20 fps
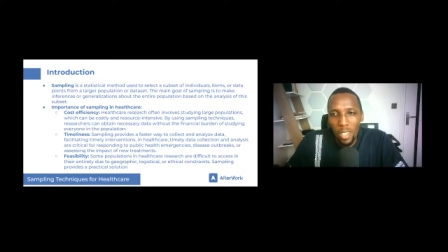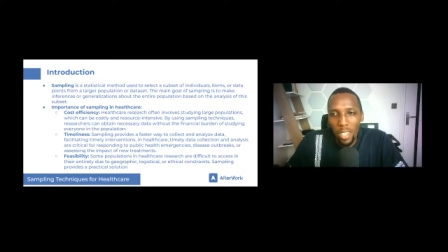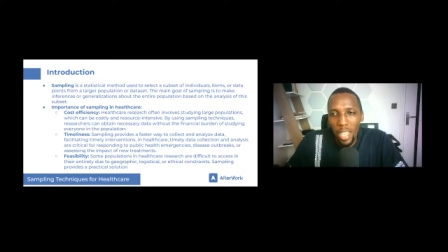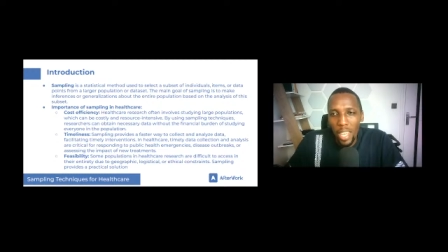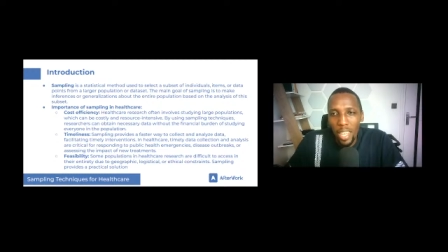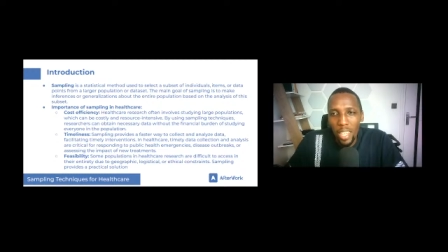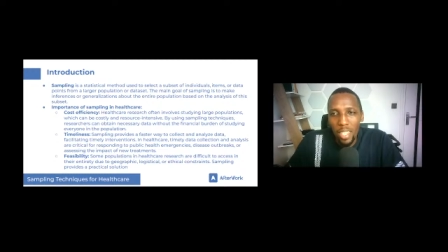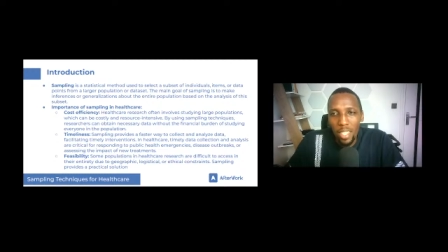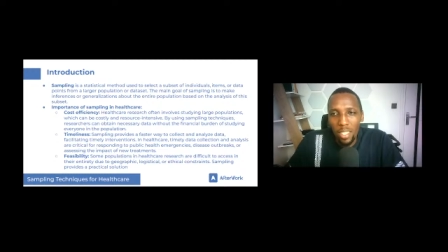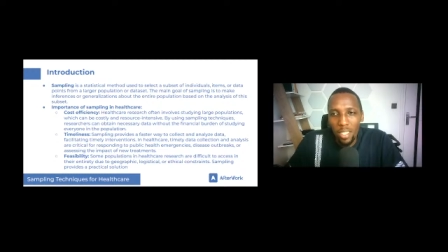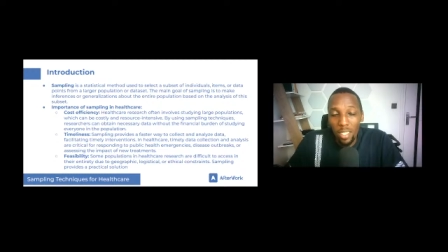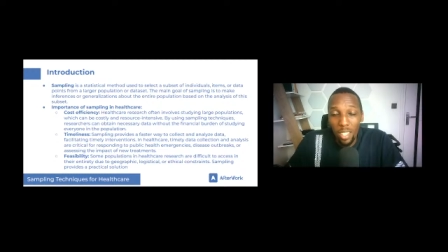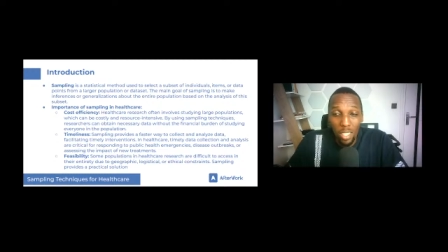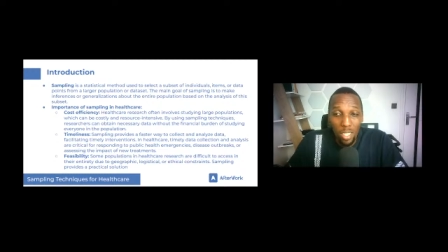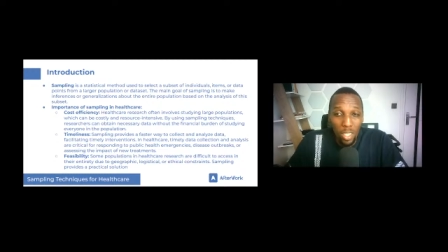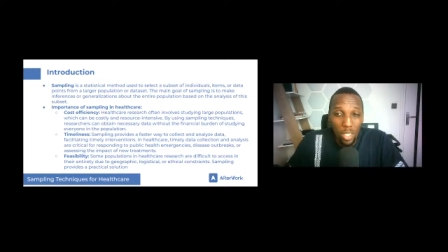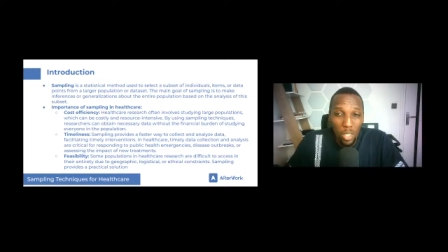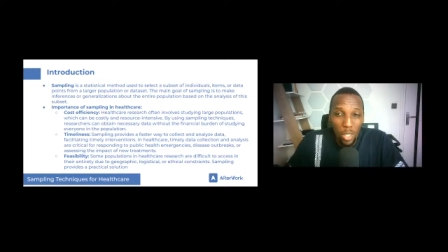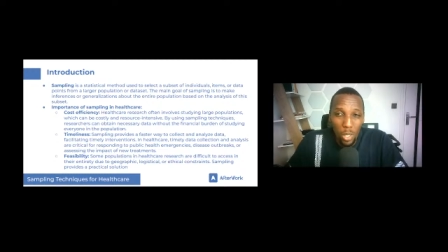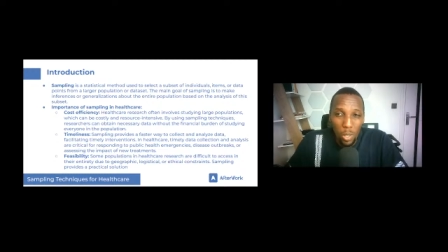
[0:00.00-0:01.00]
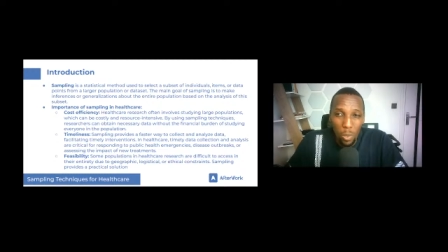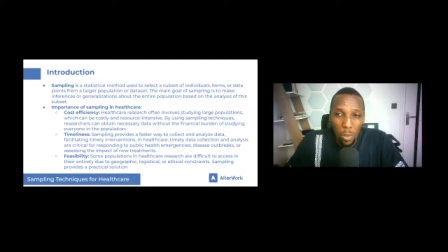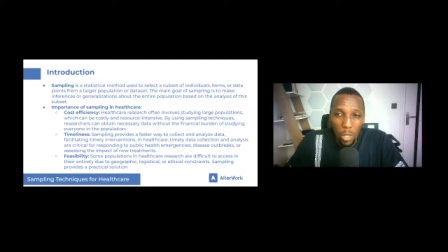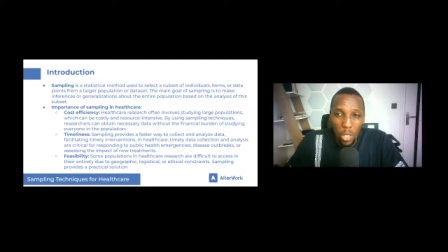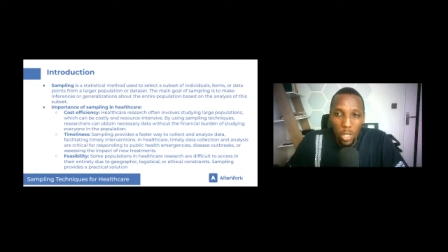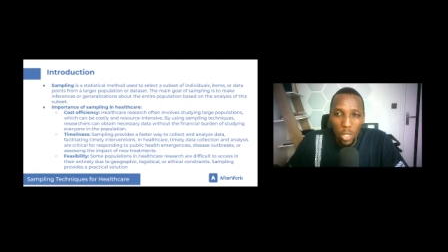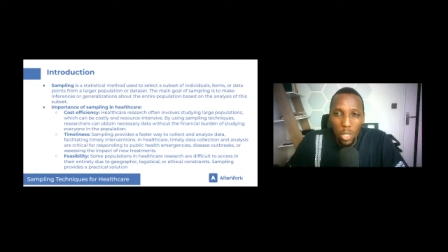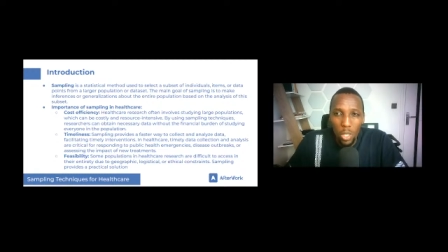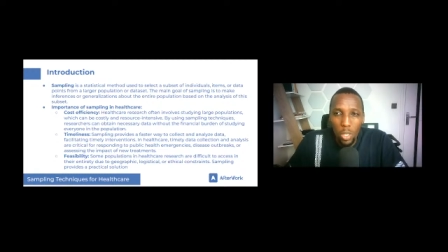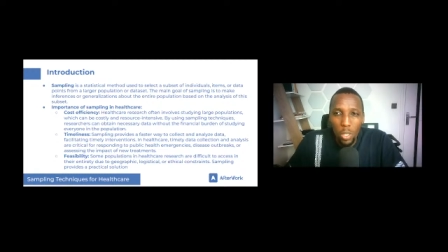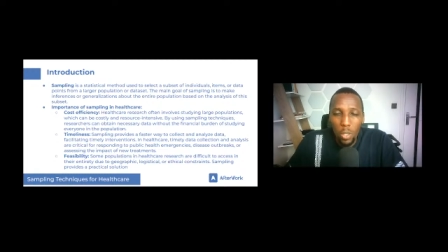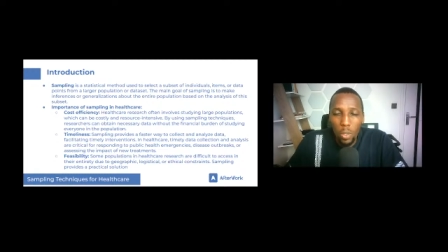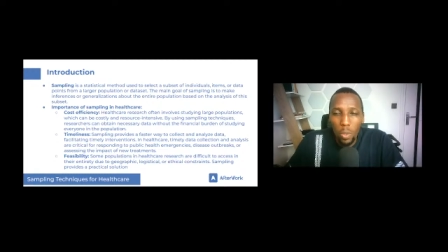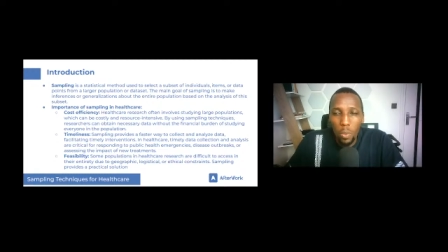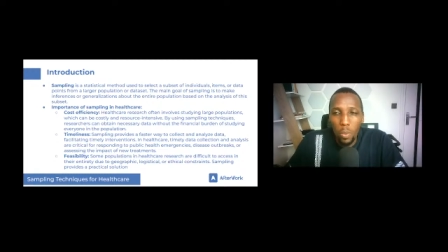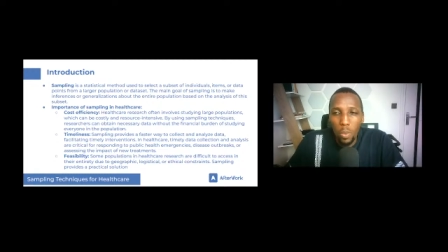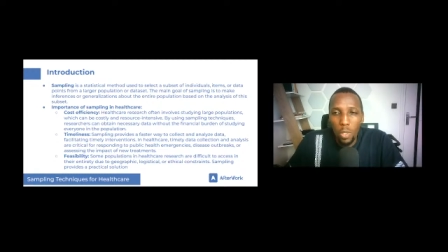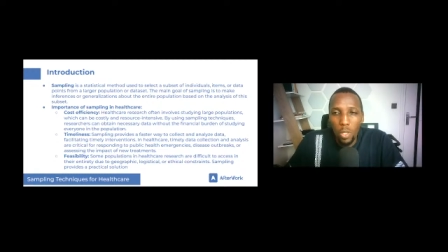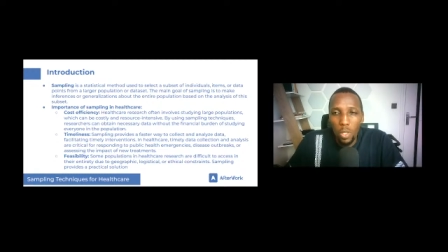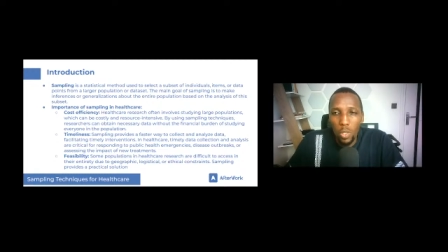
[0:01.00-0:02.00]
then in such a situation
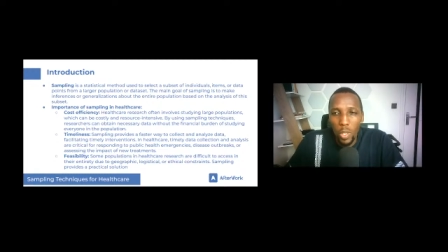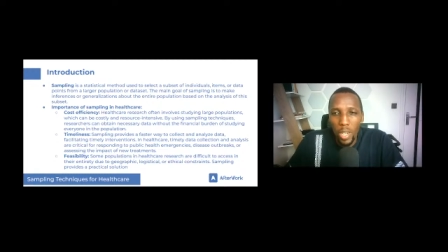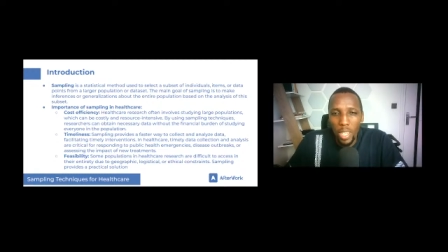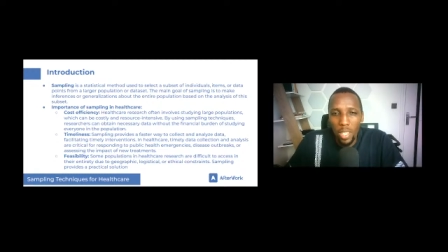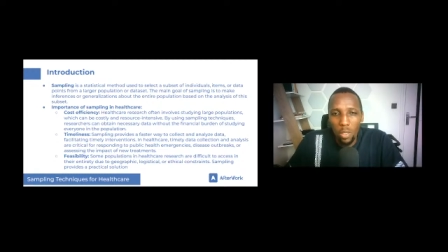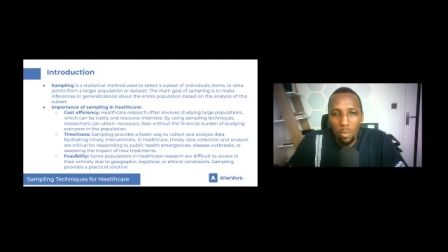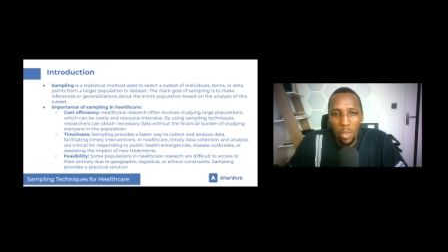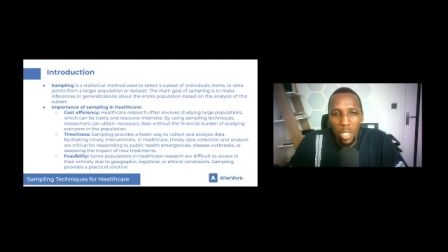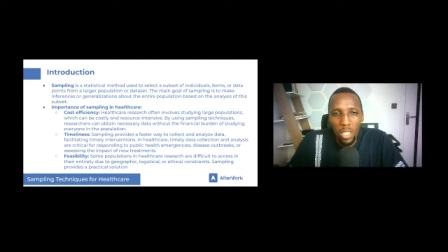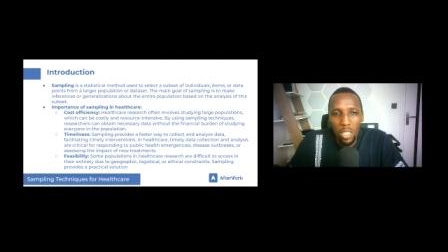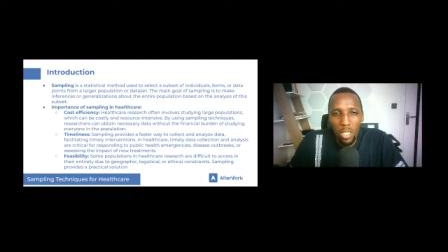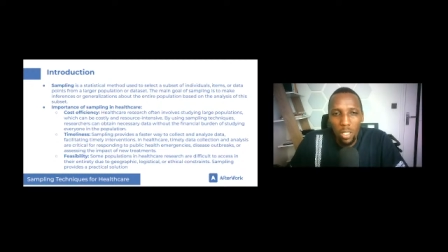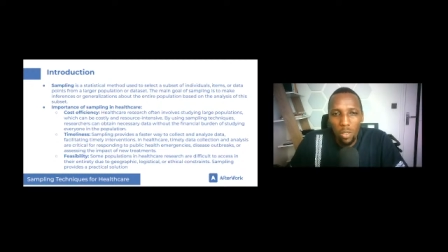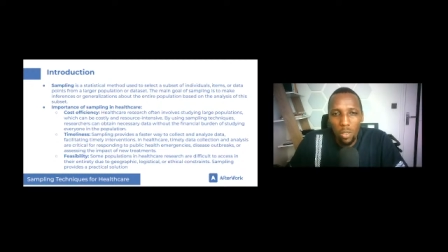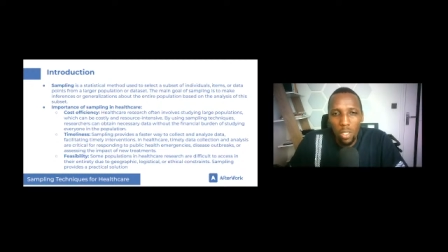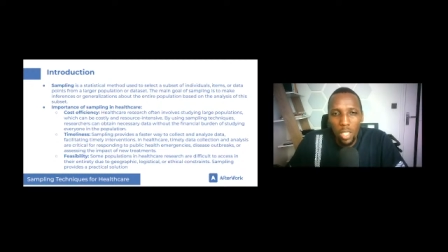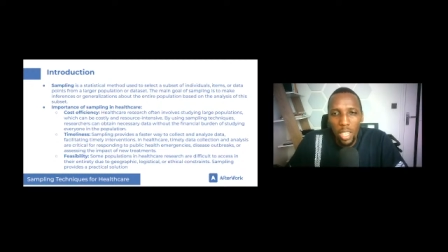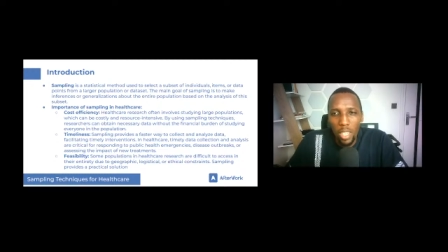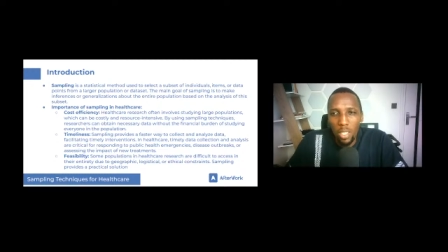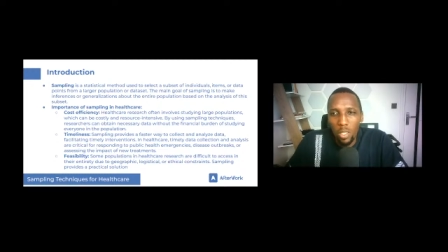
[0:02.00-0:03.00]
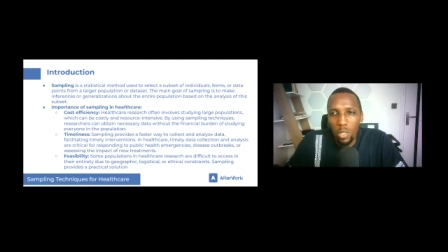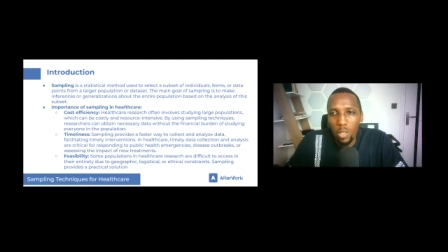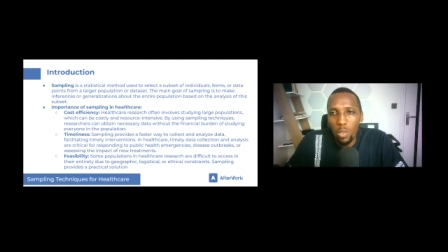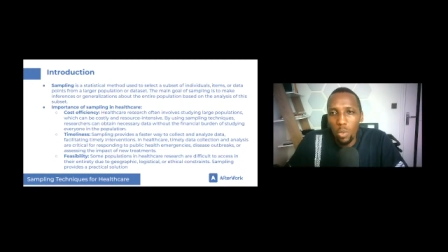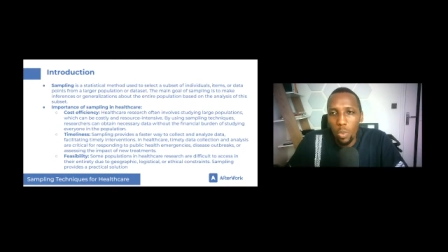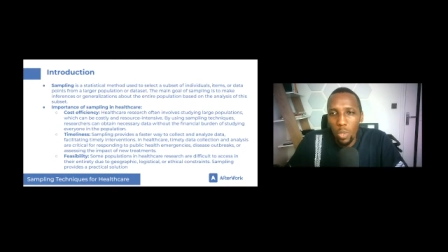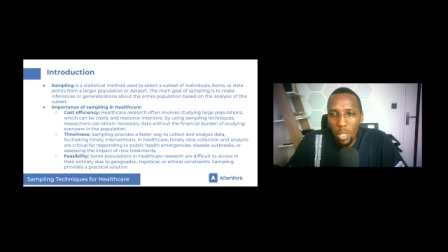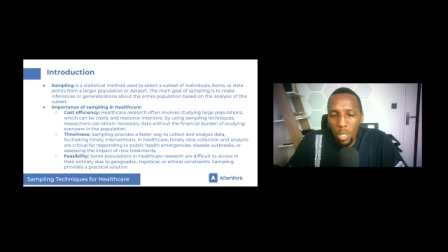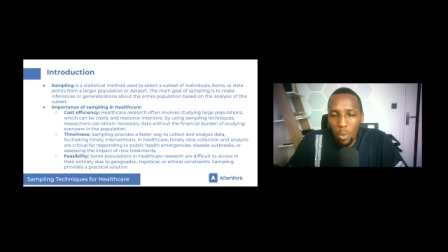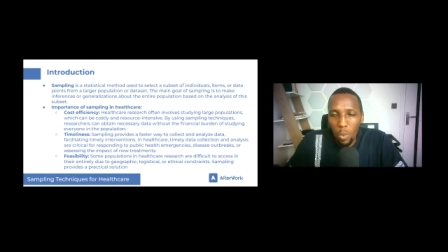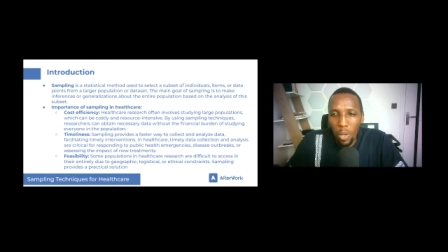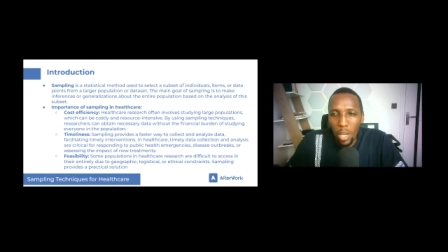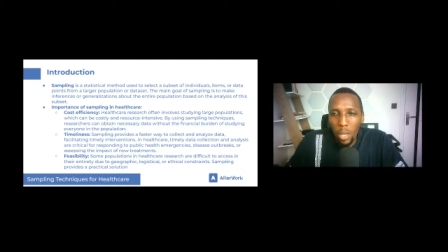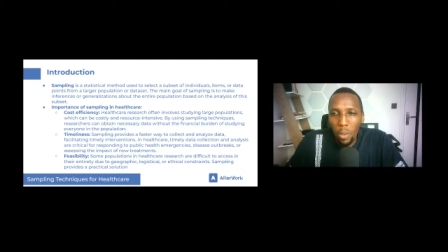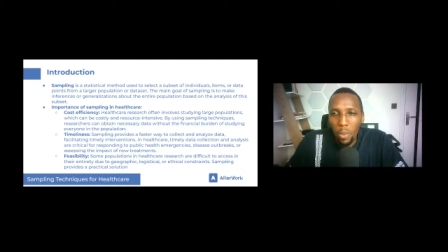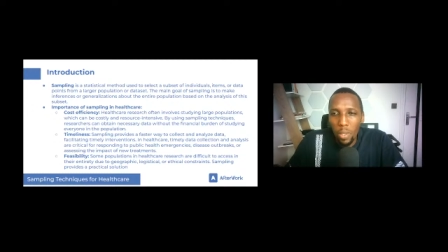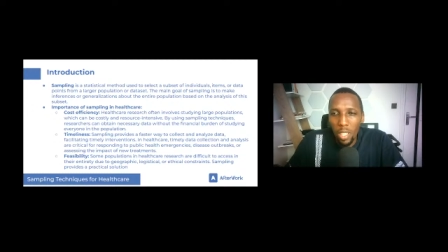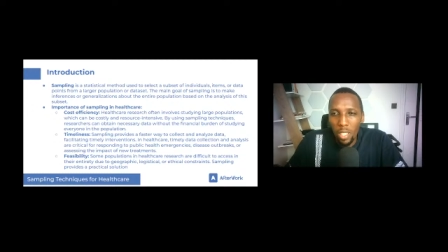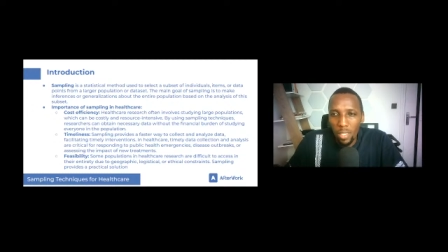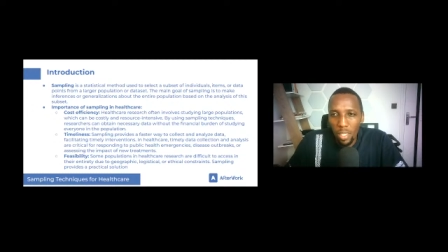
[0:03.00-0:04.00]
you would try as much as you can to only
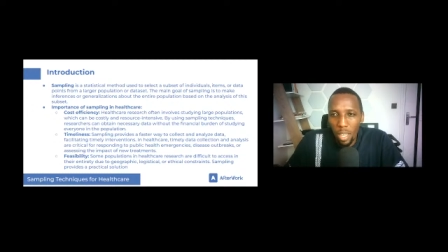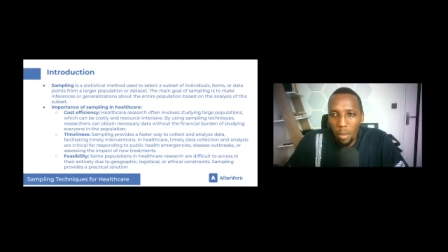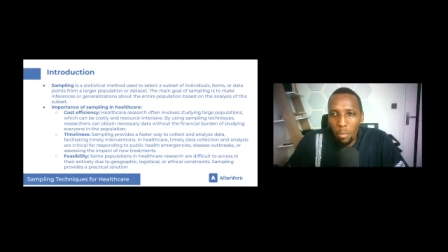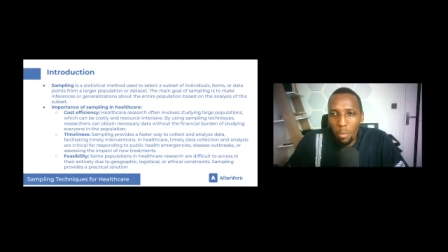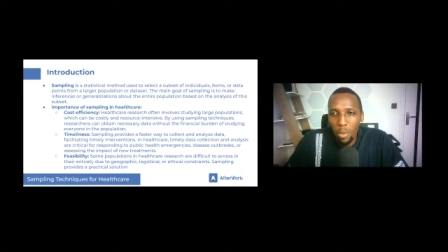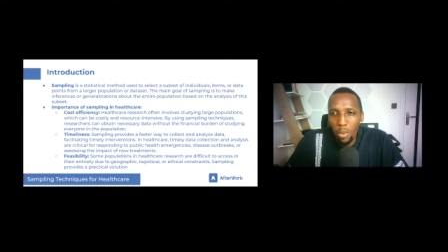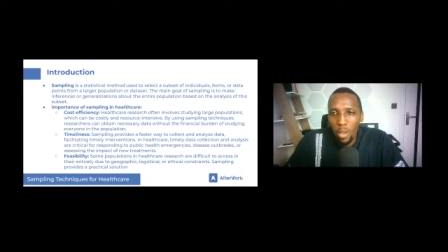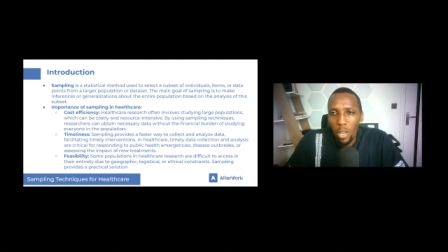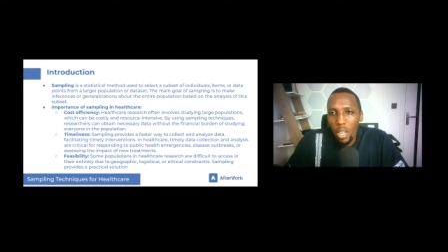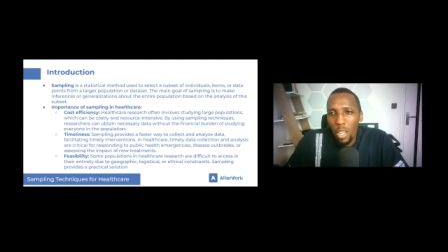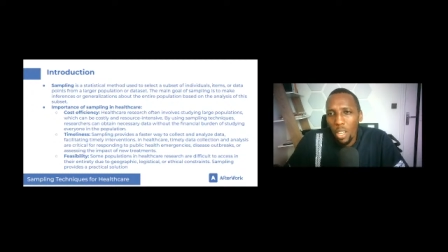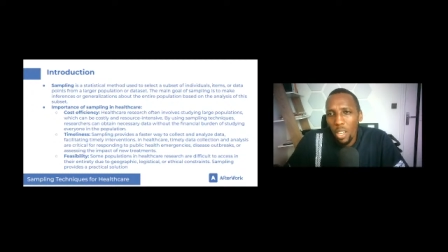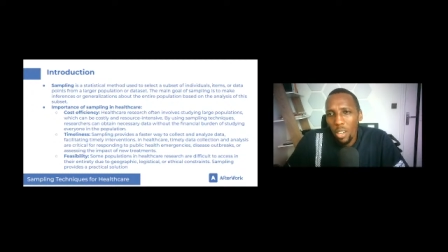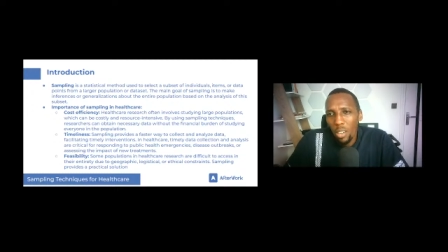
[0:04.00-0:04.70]
work with a sample,